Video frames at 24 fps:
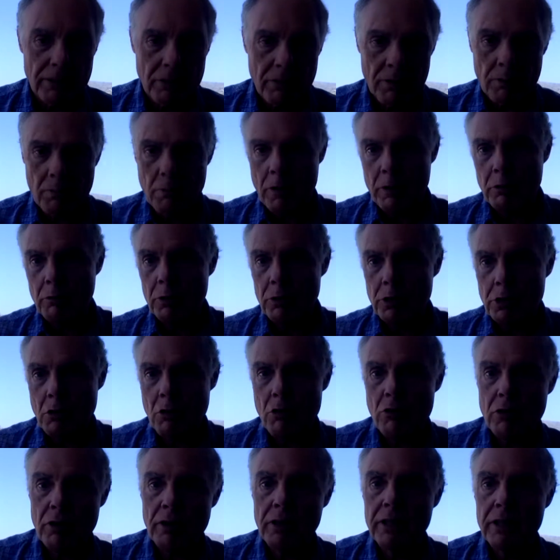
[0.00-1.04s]
it seems like we're
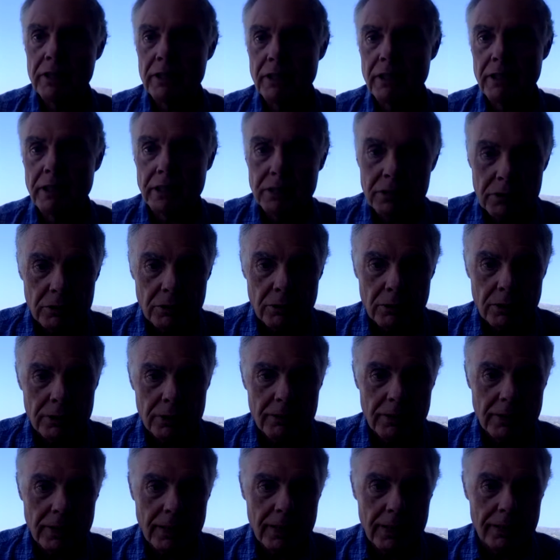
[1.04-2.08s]
just starting to get into
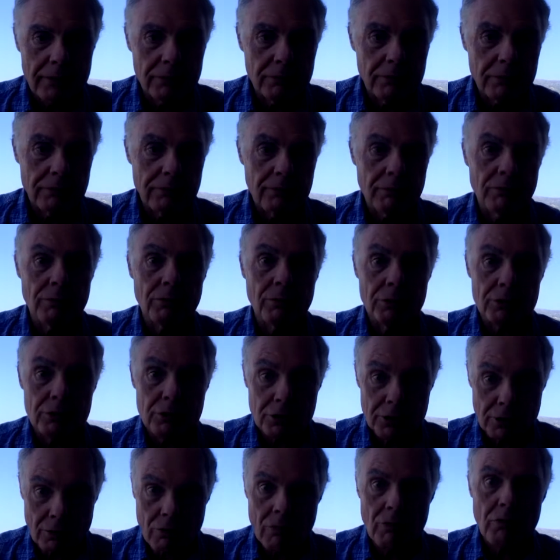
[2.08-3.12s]
it, and we're
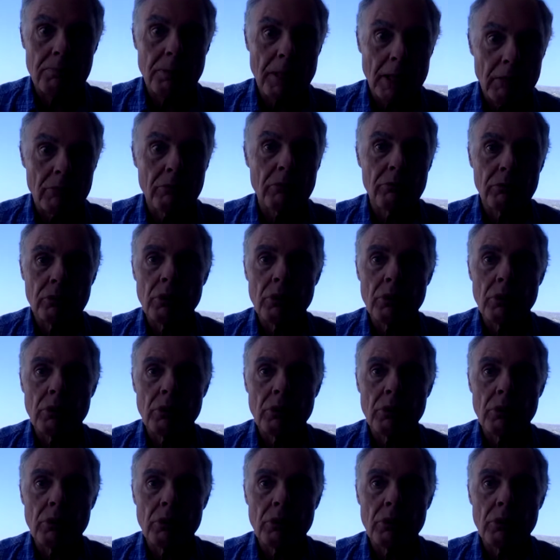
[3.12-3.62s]
just about